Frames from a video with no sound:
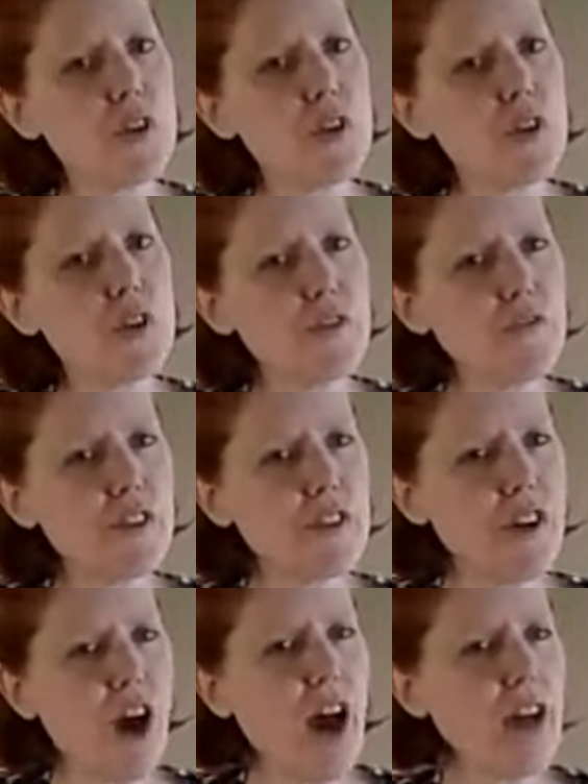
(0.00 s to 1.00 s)
food for
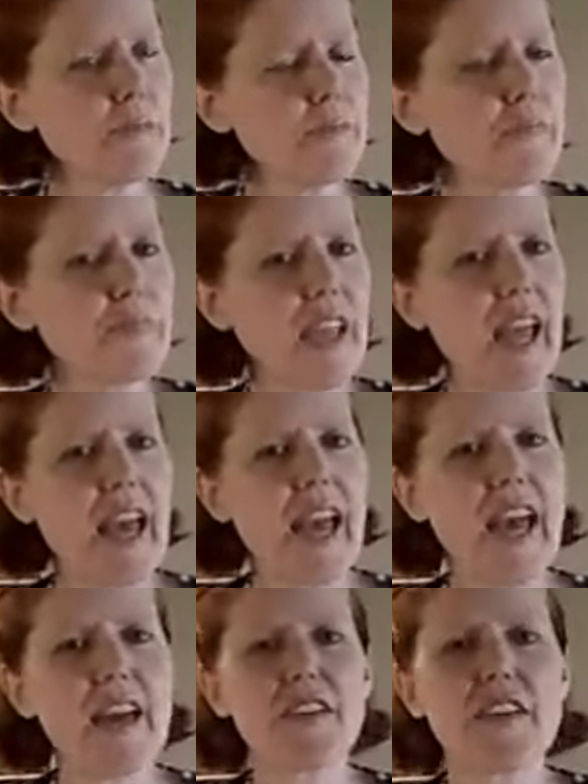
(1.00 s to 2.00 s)
thought.
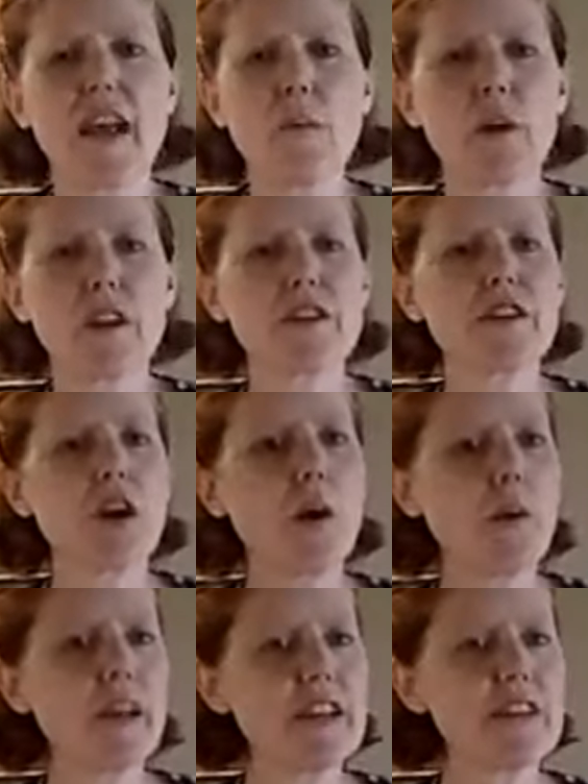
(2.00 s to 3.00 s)
And then I wanted to
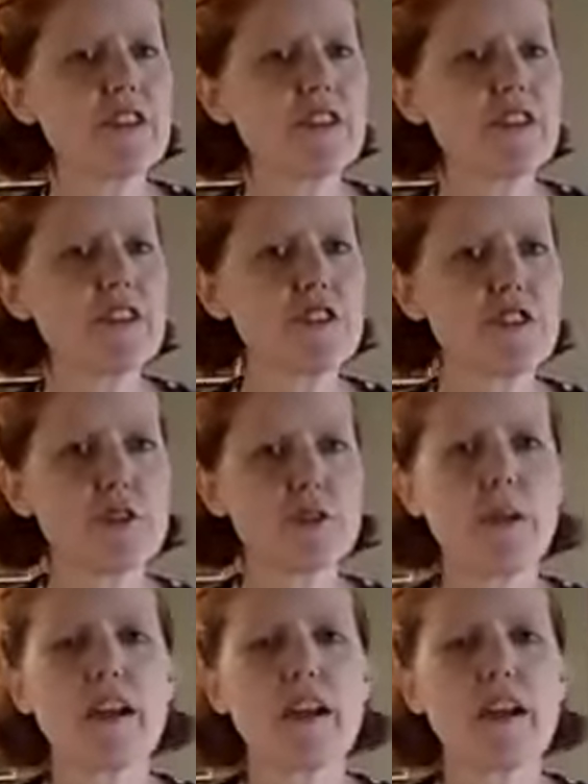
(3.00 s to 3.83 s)
go into